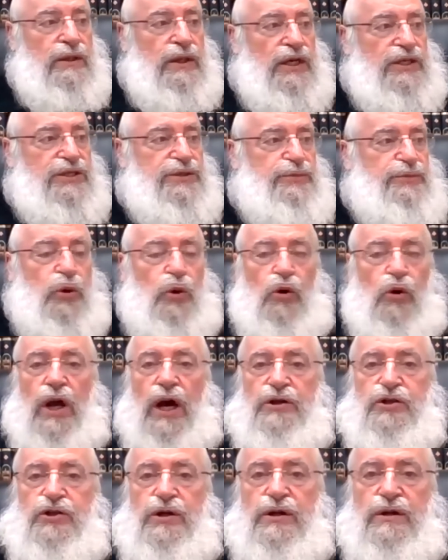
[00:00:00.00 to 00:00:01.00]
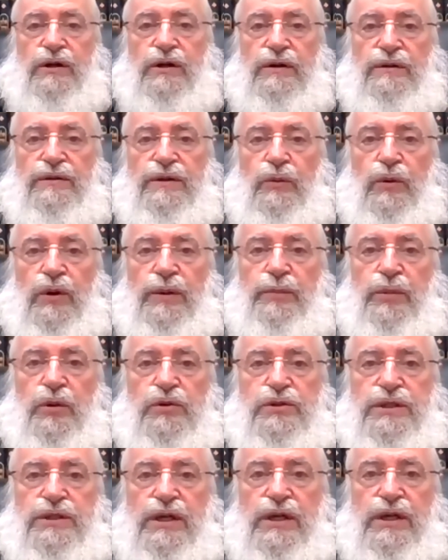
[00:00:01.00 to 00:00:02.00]
it's pure logic that when a
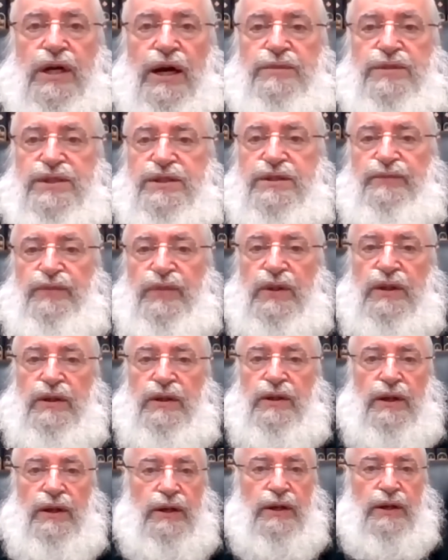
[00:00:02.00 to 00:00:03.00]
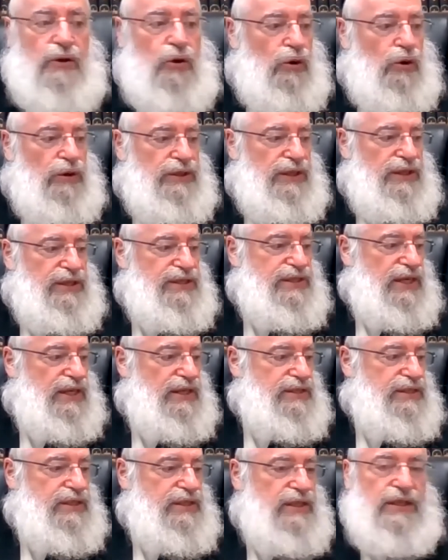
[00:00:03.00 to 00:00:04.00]
person comes in court and he
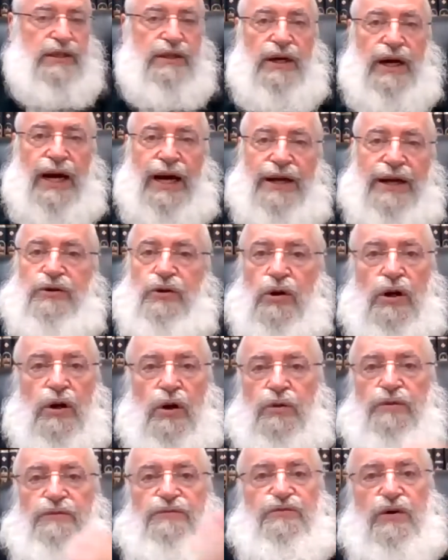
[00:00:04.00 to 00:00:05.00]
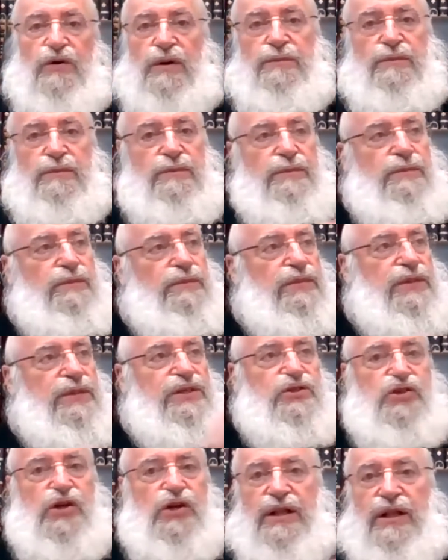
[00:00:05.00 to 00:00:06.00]
says, I took a loan from
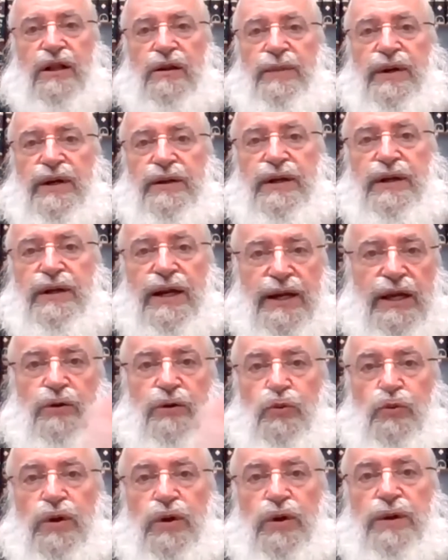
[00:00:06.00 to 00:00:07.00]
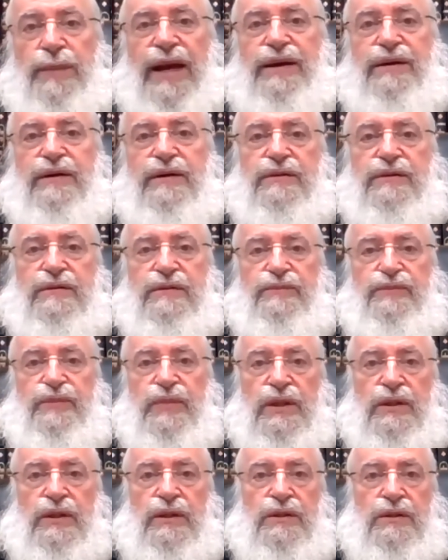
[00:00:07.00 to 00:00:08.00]
this gentleman and I repaid it.
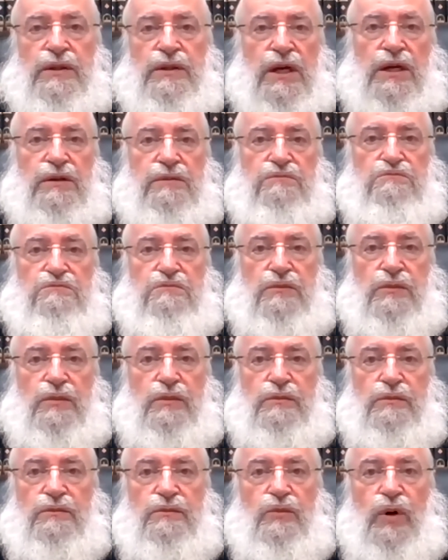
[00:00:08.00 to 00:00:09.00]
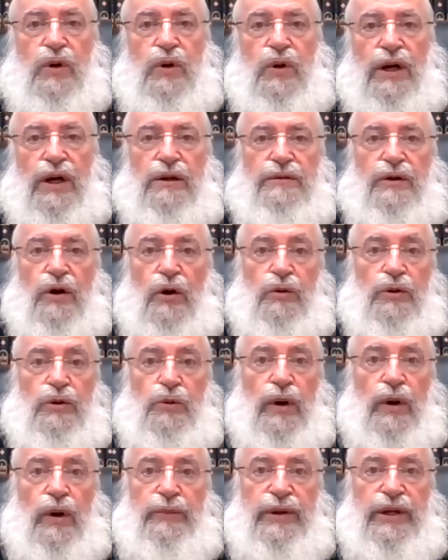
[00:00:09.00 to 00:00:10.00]
And well, the only
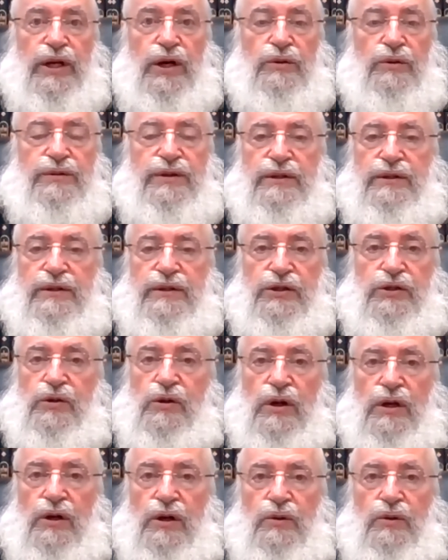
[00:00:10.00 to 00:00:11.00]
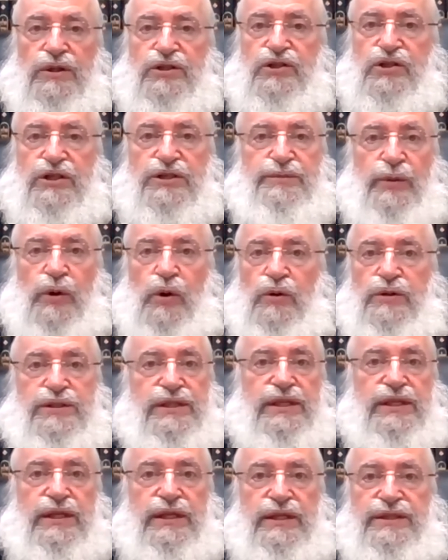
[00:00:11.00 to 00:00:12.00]
way we know that he took a loan is just because
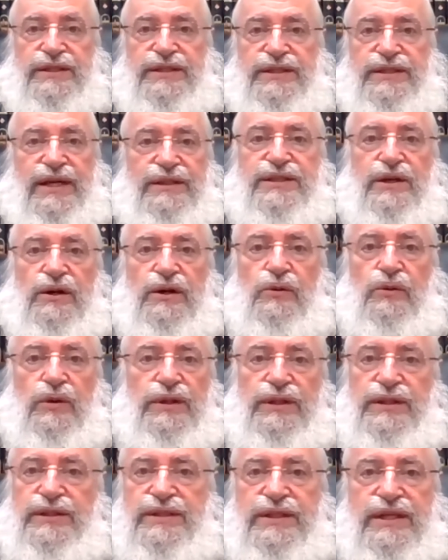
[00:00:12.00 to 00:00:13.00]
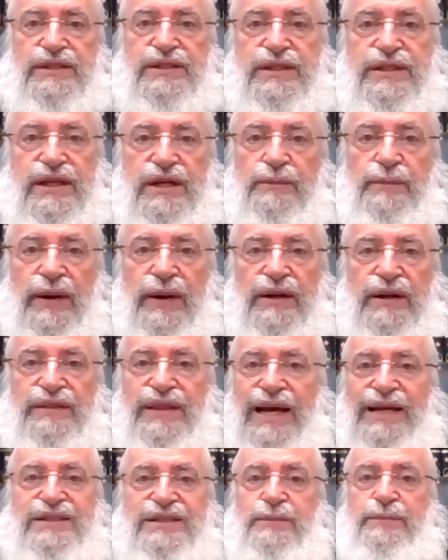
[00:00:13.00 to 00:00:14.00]
he said so and he says that he paid it.
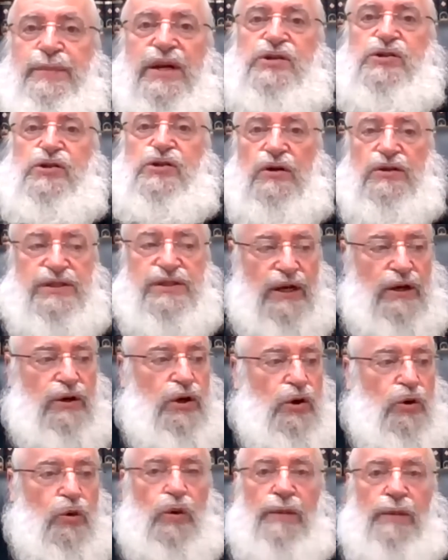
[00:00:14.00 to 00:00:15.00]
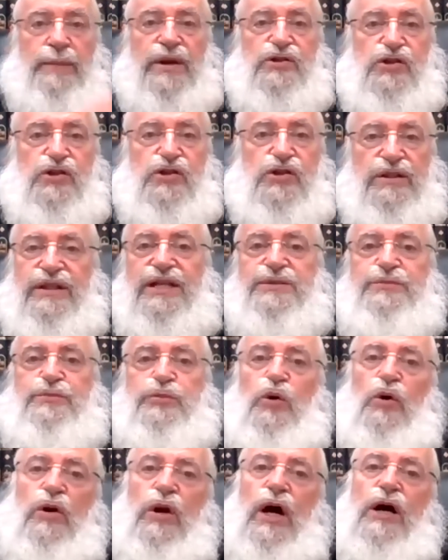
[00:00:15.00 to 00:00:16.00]
That's a pesh also, that's
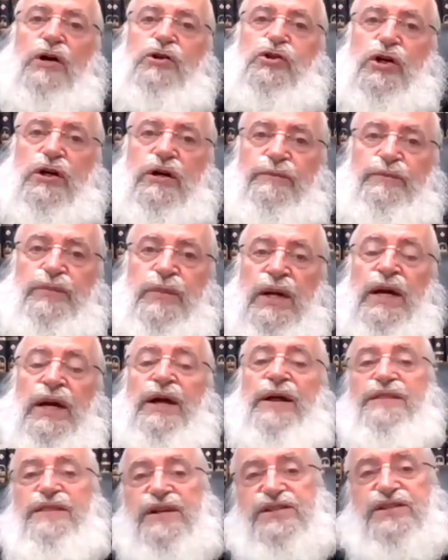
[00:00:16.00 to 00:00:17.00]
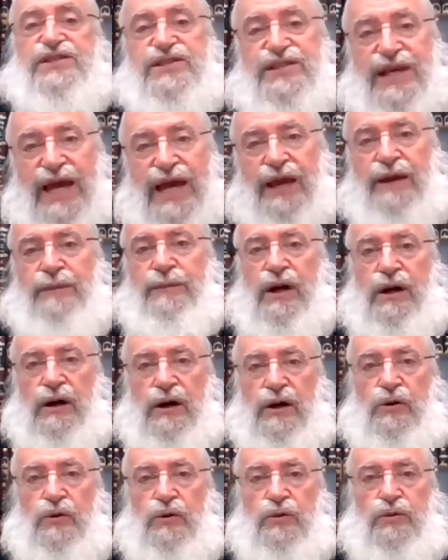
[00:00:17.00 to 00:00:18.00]
pure logic. The same
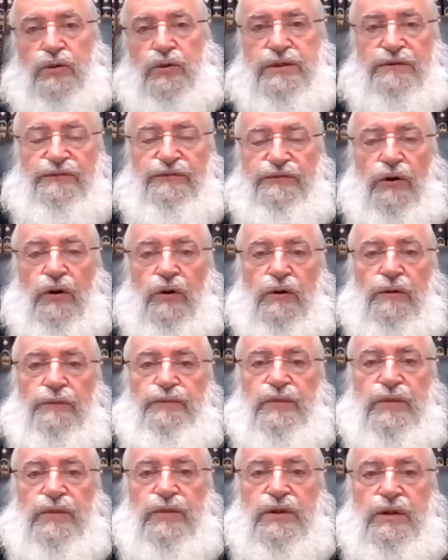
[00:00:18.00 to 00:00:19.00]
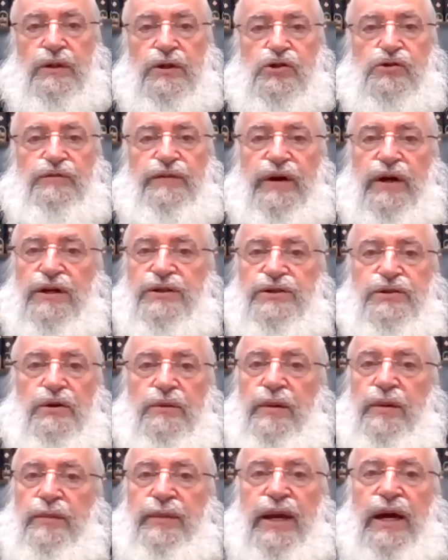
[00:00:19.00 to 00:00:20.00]
goes for shvichas
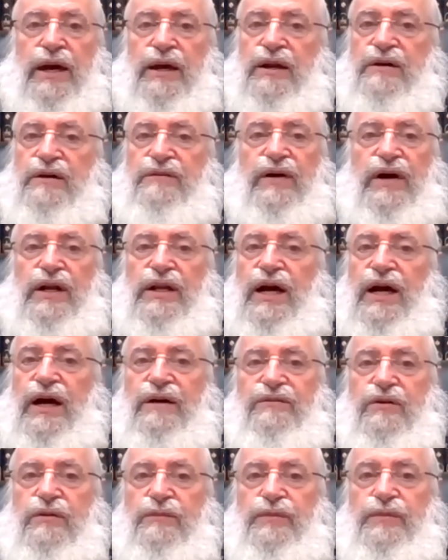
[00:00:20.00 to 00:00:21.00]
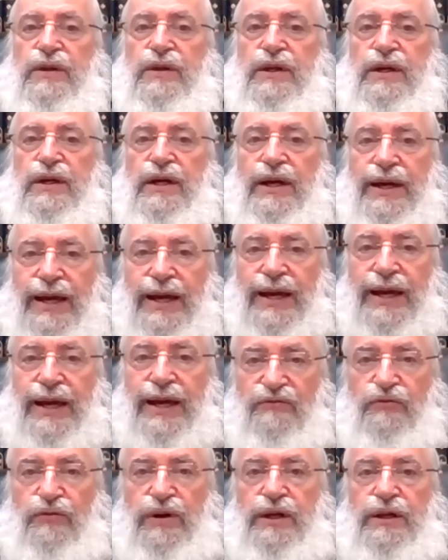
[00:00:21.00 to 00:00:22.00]
domem yehereg val yavam.
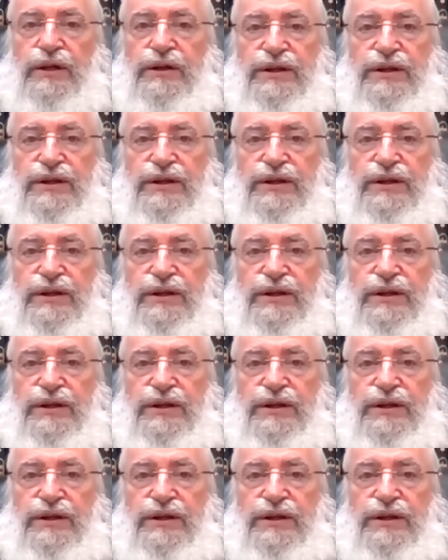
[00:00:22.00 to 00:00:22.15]
Every